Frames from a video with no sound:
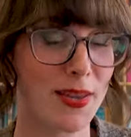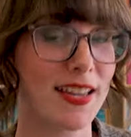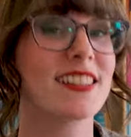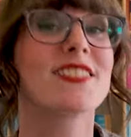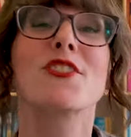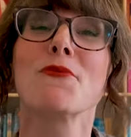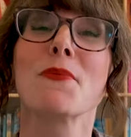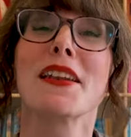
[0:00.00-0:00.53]

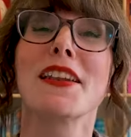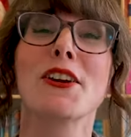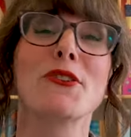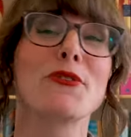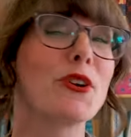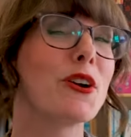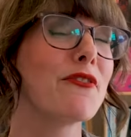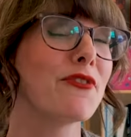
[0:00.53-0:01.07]
because you've been here
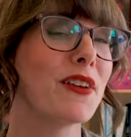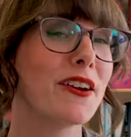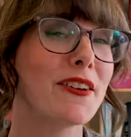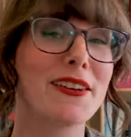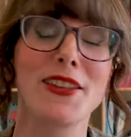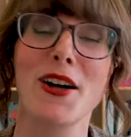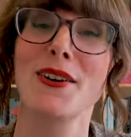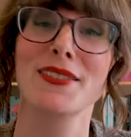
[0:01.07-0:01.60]
for a
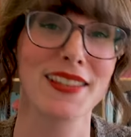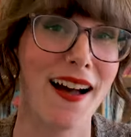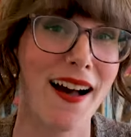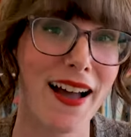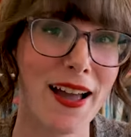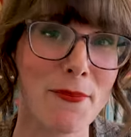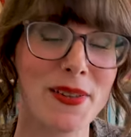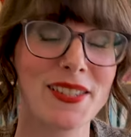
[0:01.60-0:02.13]
very long
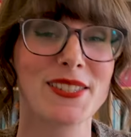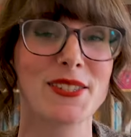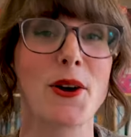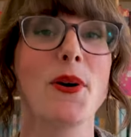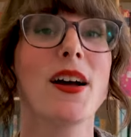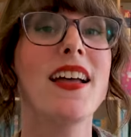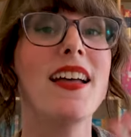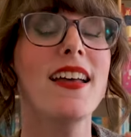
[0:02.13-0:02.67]
time.
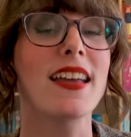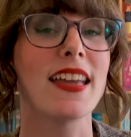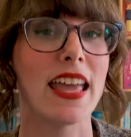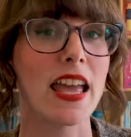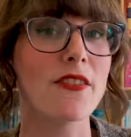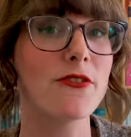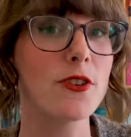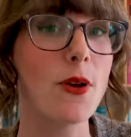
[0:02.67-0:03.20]
So
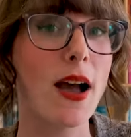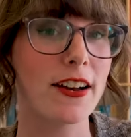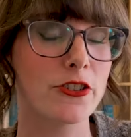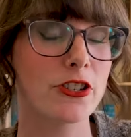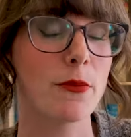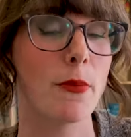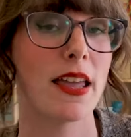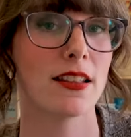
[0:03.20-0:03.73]
if you
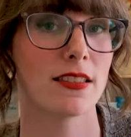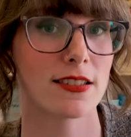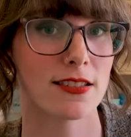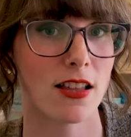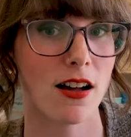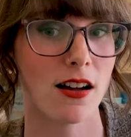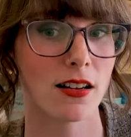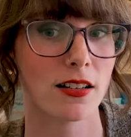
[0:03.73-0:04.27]
actually made it this
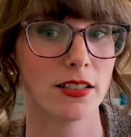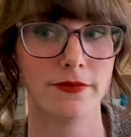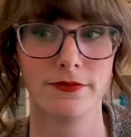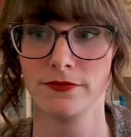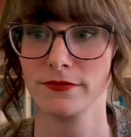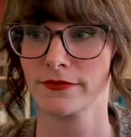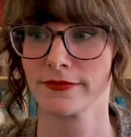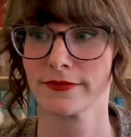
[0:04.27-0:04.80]
long,
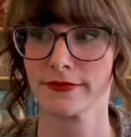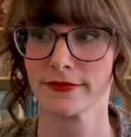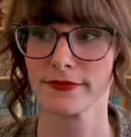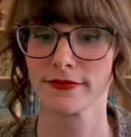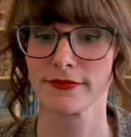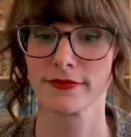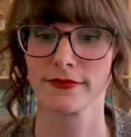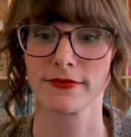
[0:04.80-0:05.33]

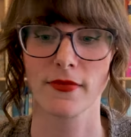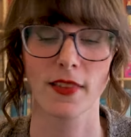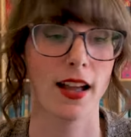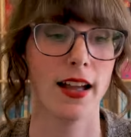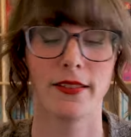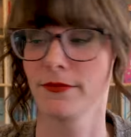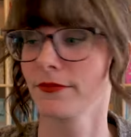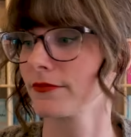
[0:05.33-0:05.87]

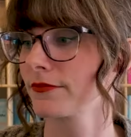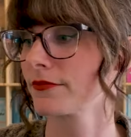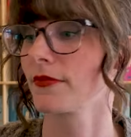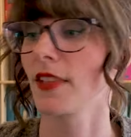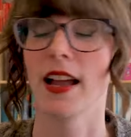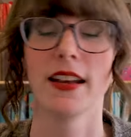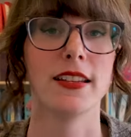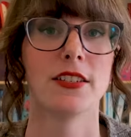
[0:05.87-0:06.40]
I
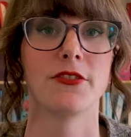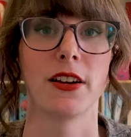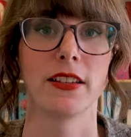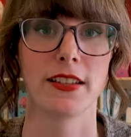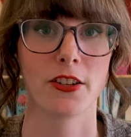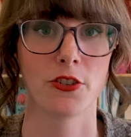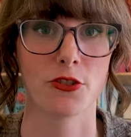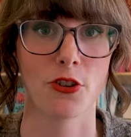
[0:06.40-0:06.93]
I need to find
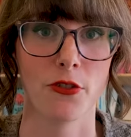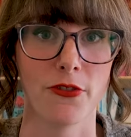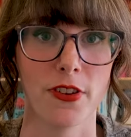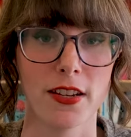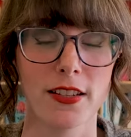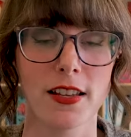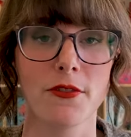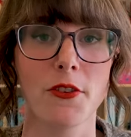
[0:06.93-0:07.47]
like a trophy
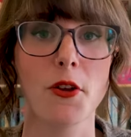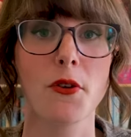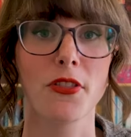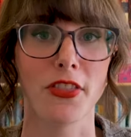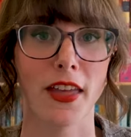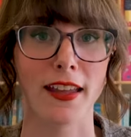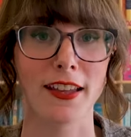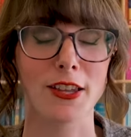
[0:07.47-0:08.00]
to give you.
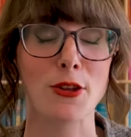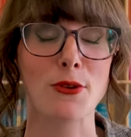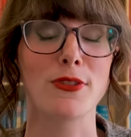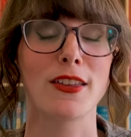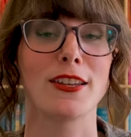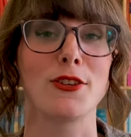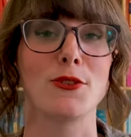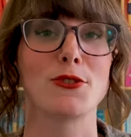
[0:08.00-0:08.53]
Thank you.
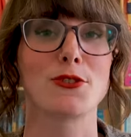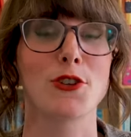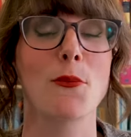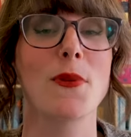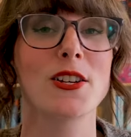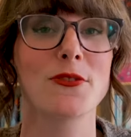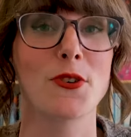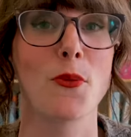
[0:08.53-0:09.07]
Thank you so
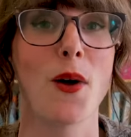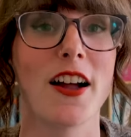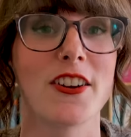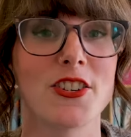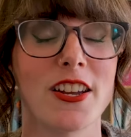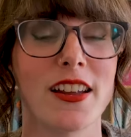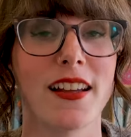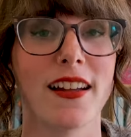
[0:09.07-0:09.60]
much for
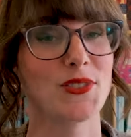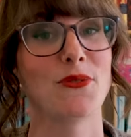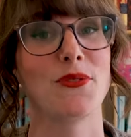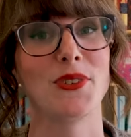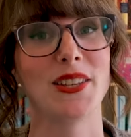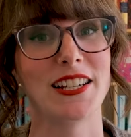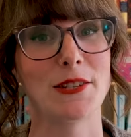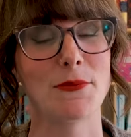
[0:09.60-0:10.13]
watching. So if
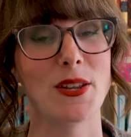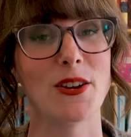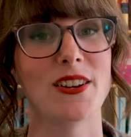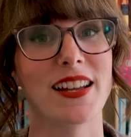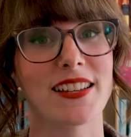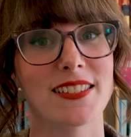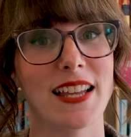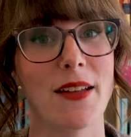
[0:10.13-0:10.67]
you'd like to be here
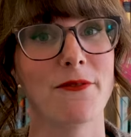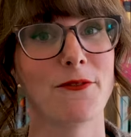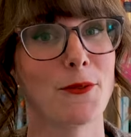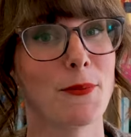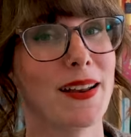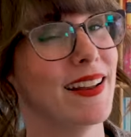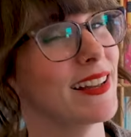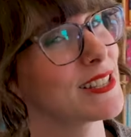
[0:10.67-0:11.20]
next time for
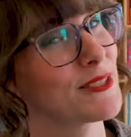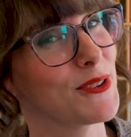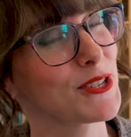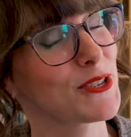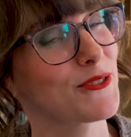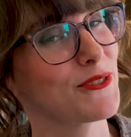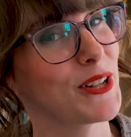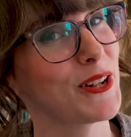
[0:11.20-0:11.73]
my next
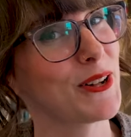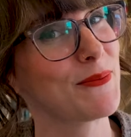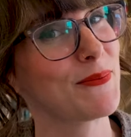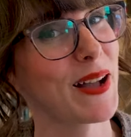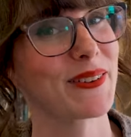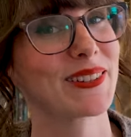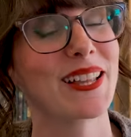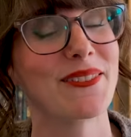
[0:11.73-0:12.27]
feature film,
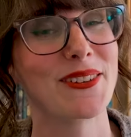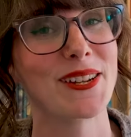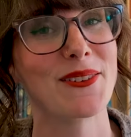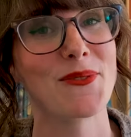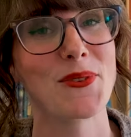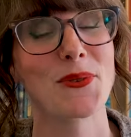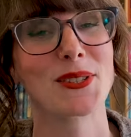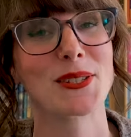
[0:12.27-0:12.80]
I would love it
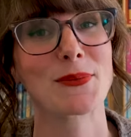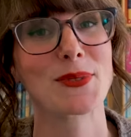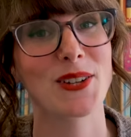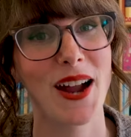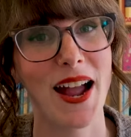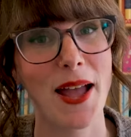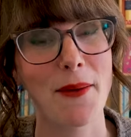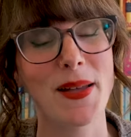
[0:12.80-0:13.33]
if you would
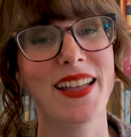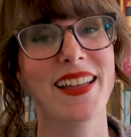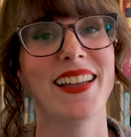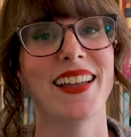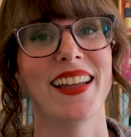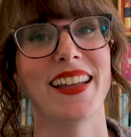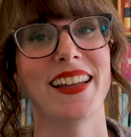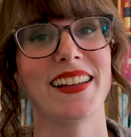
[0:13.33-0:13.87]
subscribe
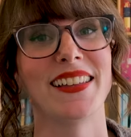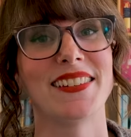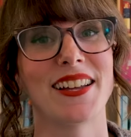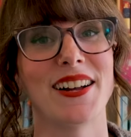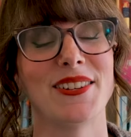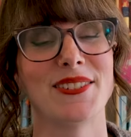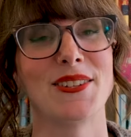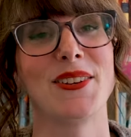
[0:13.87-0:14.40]
and
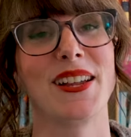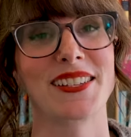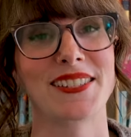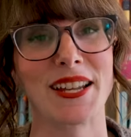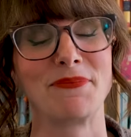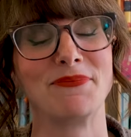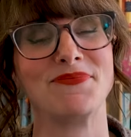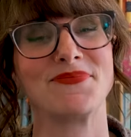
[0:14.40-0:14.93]
I'll see you next
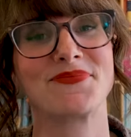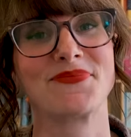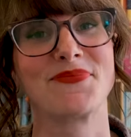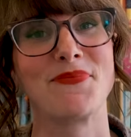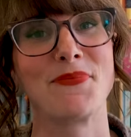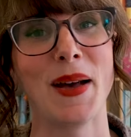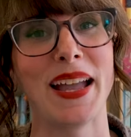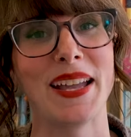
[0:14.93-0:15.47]
time.
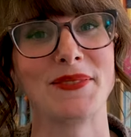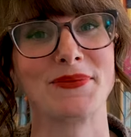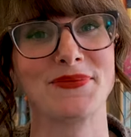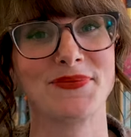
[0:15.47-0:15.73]
Bye.